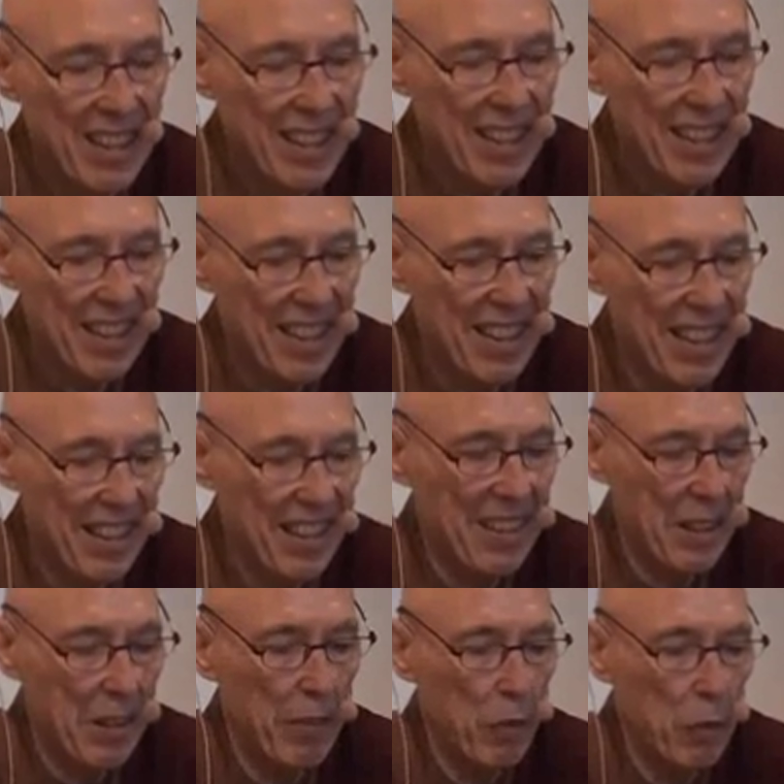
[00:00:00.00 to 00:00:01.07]

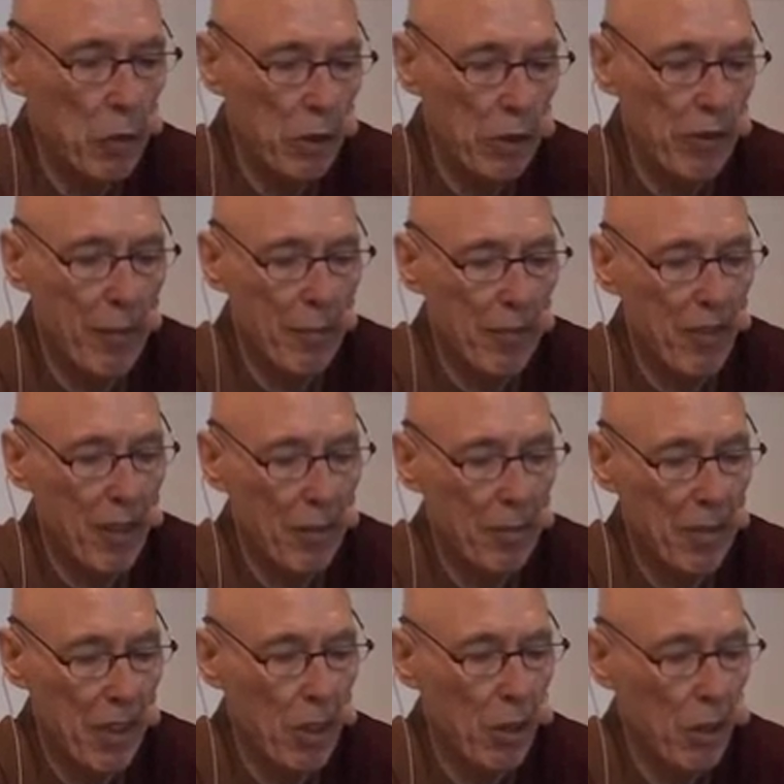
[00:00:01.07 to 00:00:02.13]
the food from
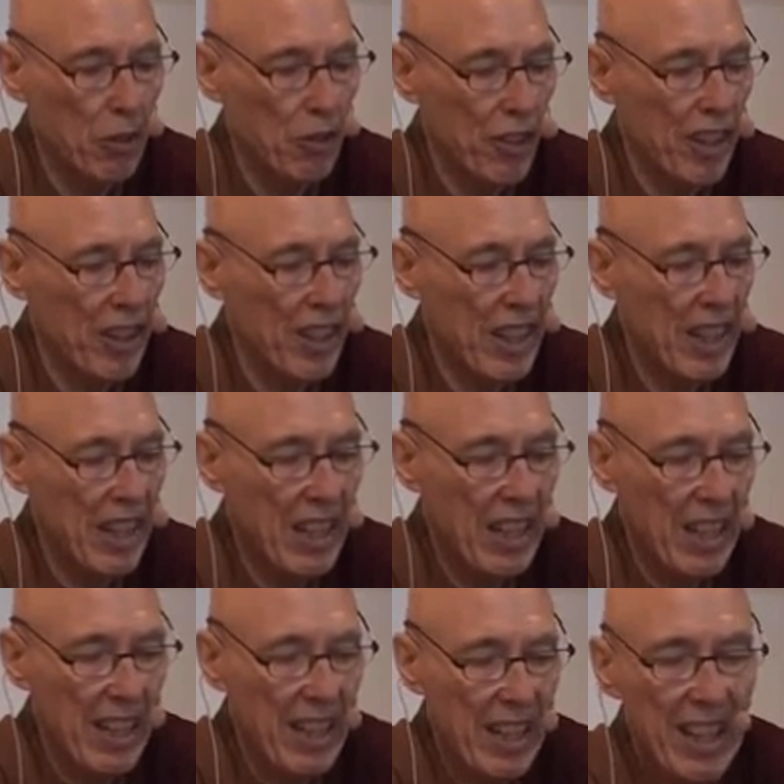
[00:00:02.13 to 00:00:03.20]
the cauldron?
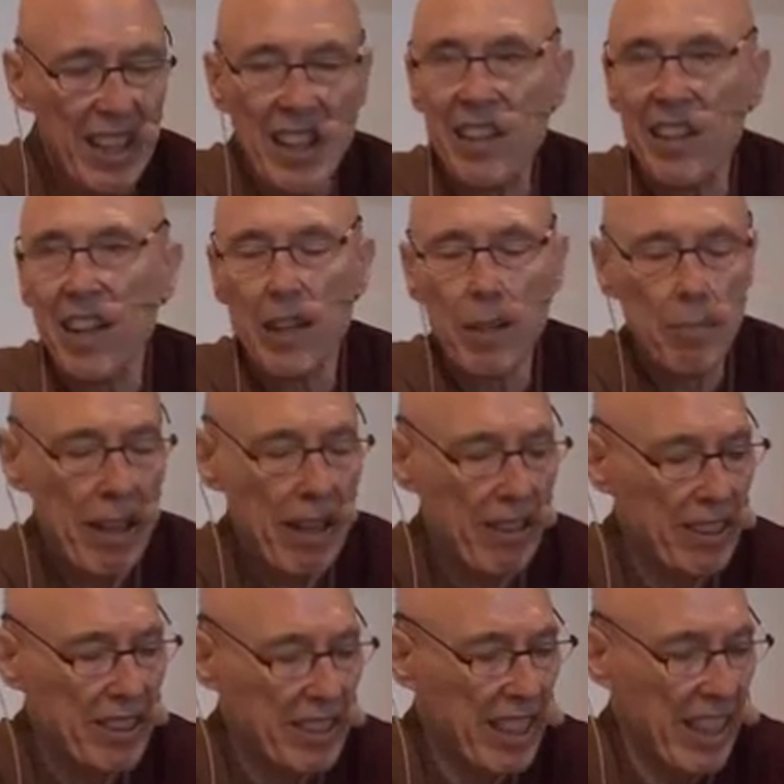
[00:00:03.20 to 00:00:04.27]
And then the
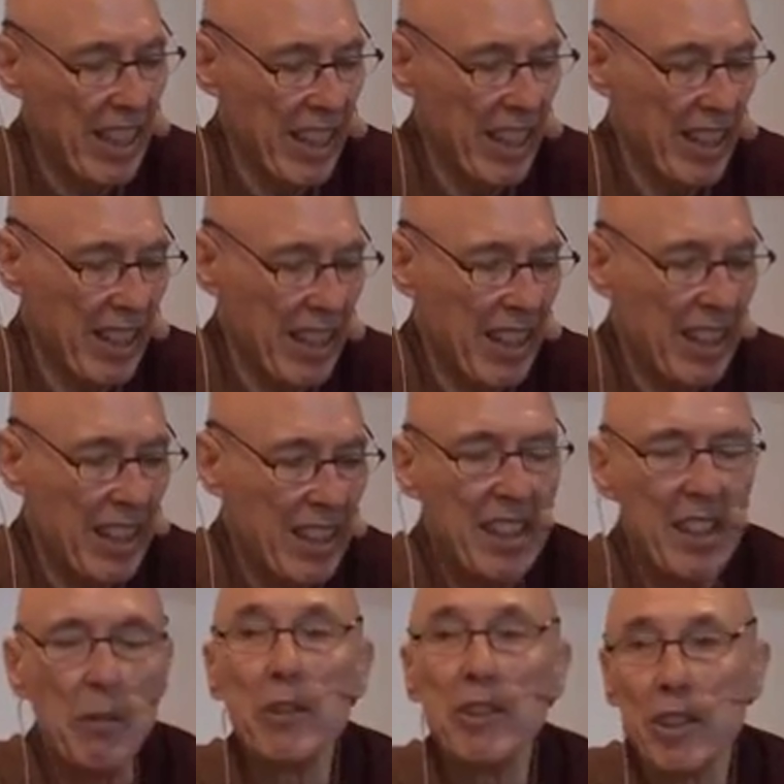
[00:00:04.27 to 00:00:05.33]
parents say,
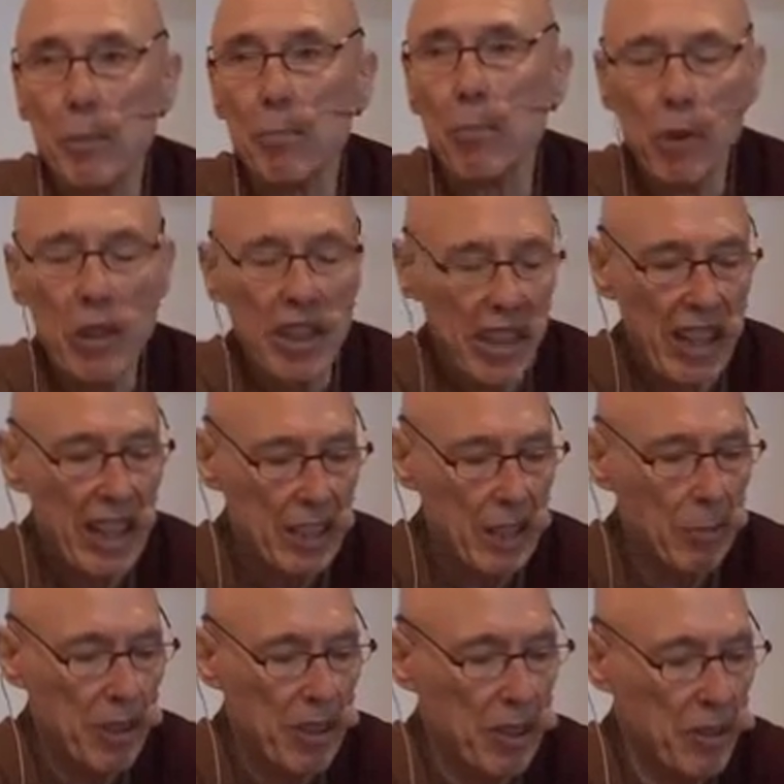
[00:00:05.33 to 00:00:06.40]
it was the Buddha
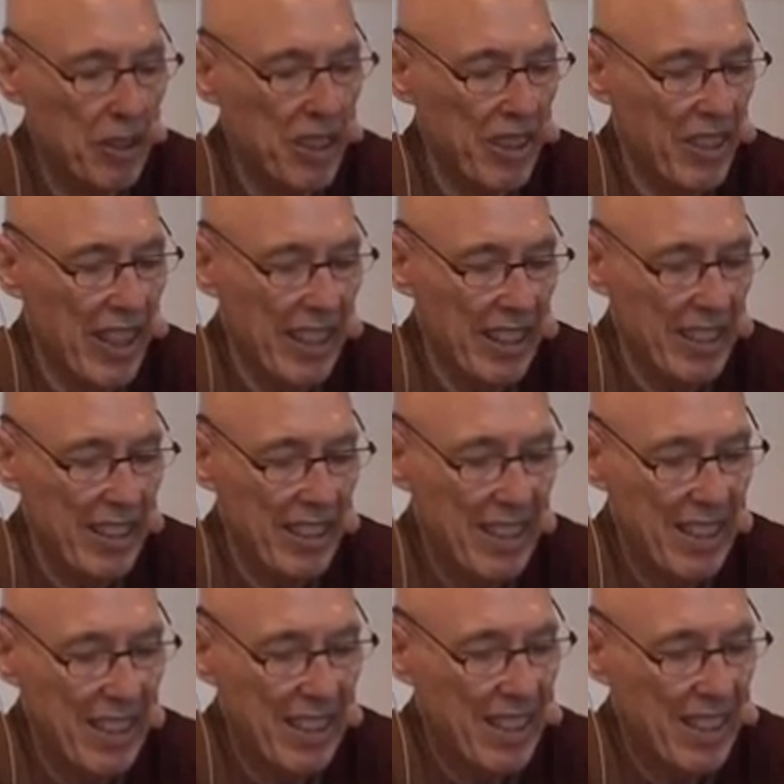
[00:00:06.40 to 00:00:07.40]
Kassapa who did that.